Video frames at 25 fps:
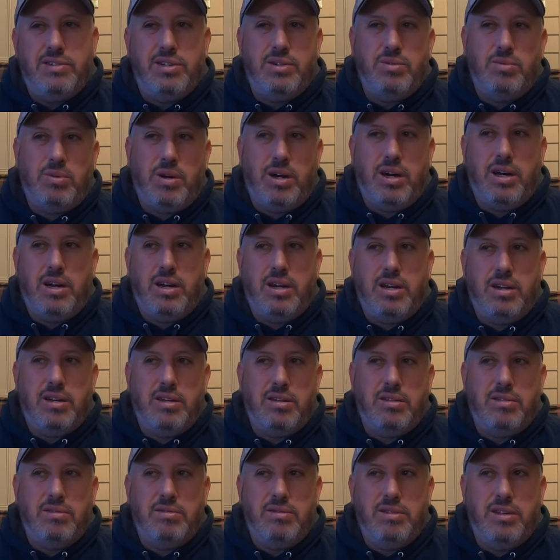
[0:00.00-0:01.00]
a
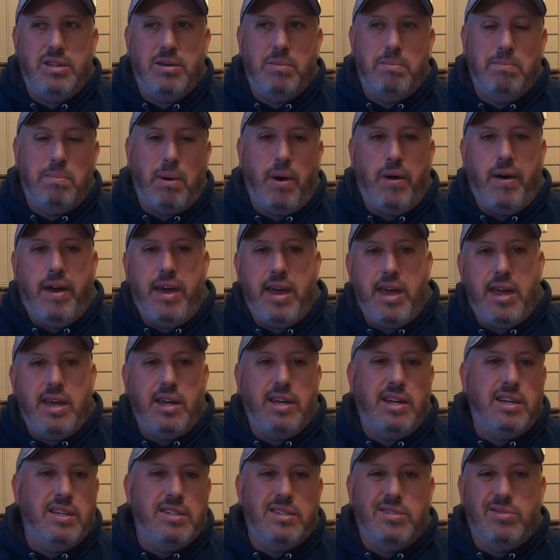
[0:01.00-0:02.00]
while,
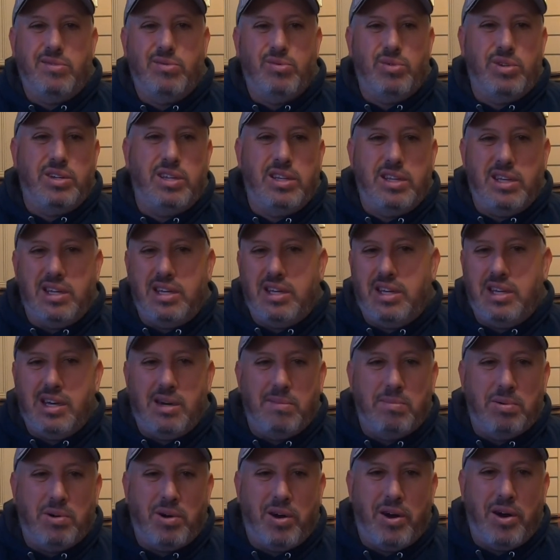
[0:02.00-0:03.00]
buying isn't really a
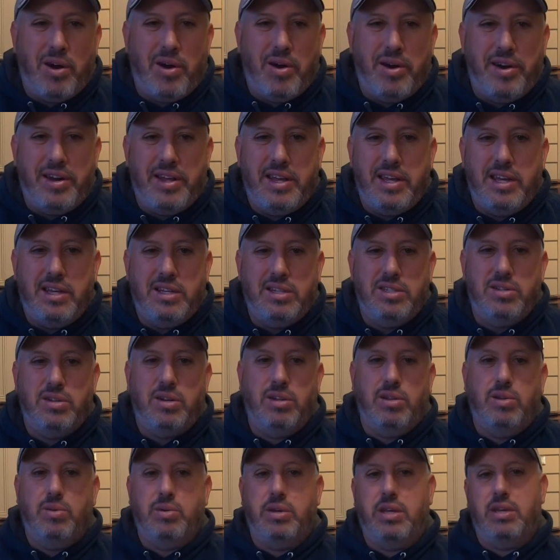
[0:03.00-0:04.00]
priority, sort
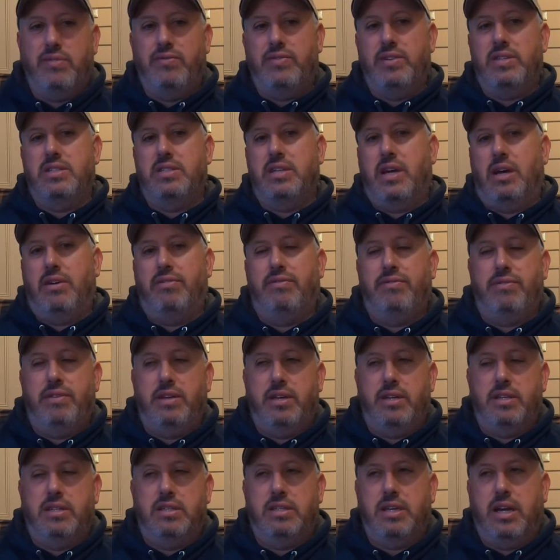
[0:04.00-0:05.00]
of looking for stuff
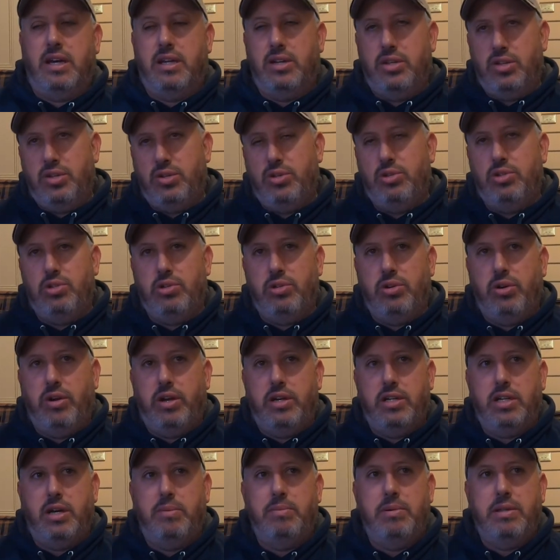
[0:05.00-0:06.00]
that's unusual and all
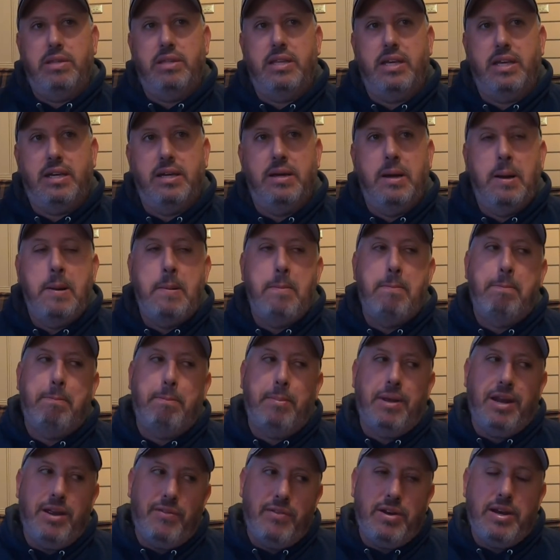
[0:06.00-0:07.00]
that type of thing.
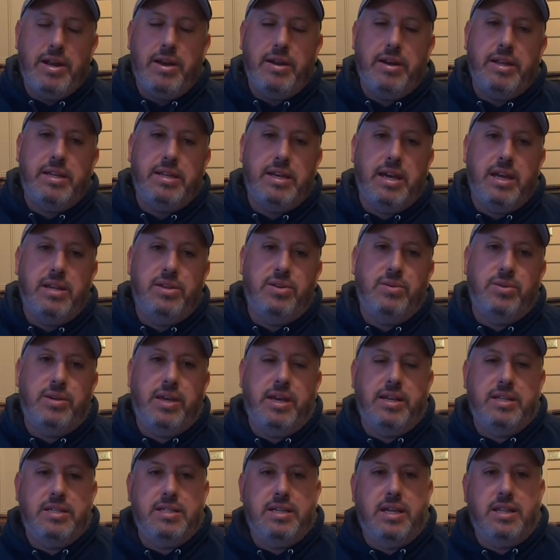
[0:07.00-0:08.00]
But every now and again, you'll
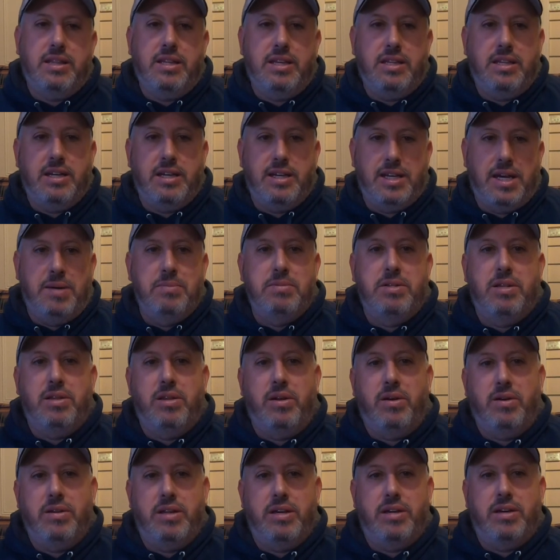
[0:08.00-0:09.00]
get something that comes
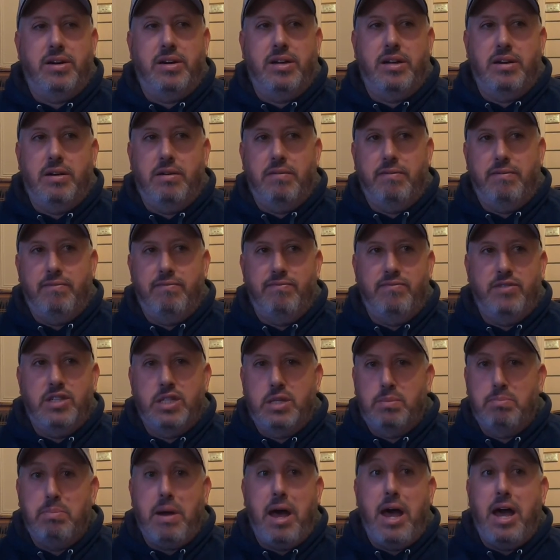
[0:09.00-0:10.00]
along that kind of
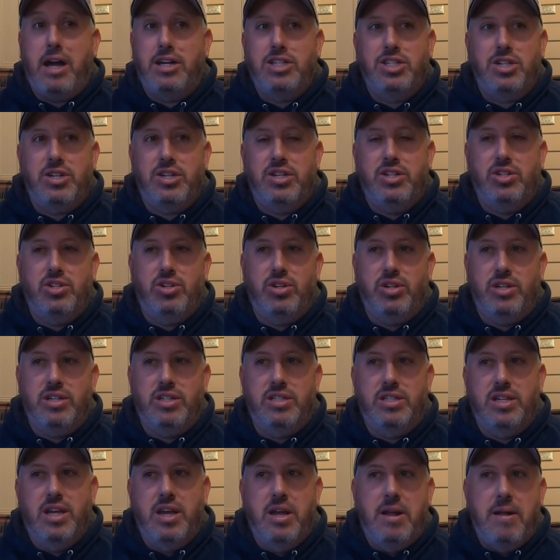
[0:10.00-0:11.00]
sparks your
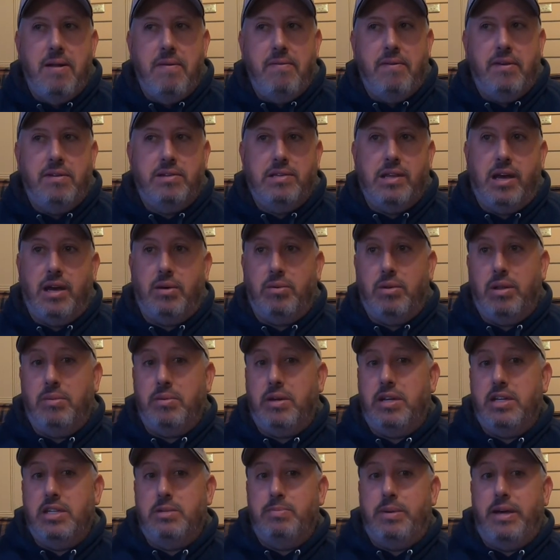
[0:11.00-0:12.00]
interest. It's like, well, I'm
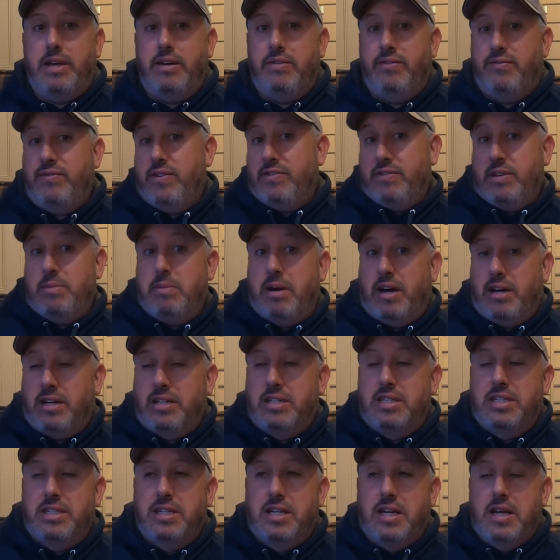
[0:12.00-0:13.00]
going to spend
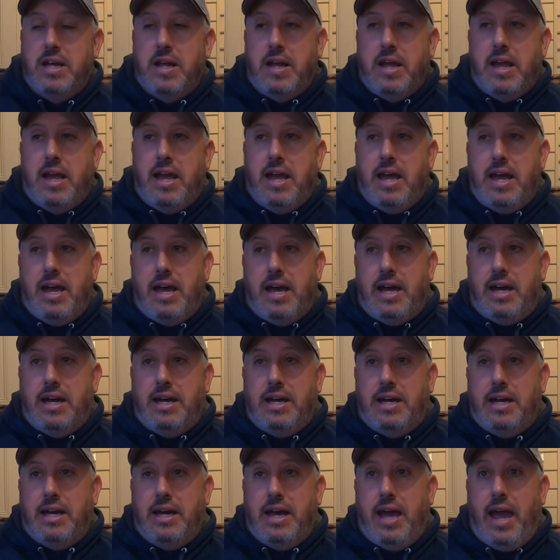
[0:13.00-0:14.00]
$50,
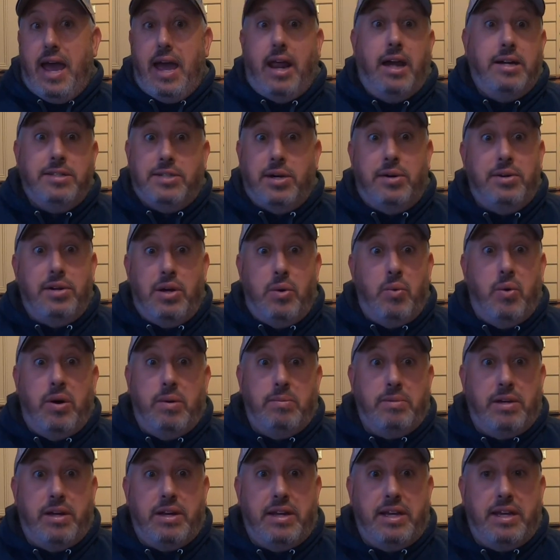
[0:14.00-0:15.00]
and I don't know what
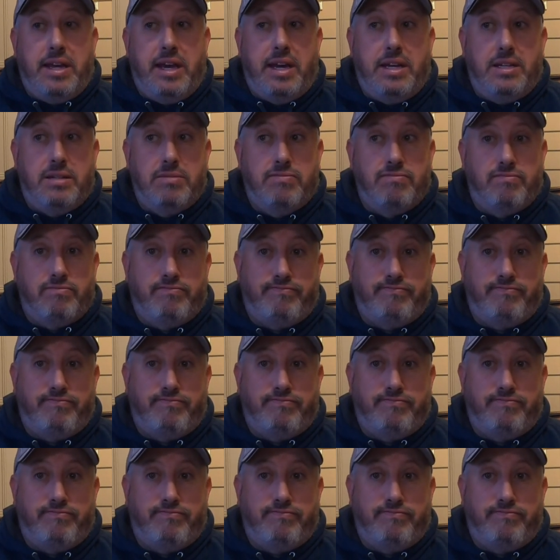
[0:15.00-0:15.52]
I'm going to get.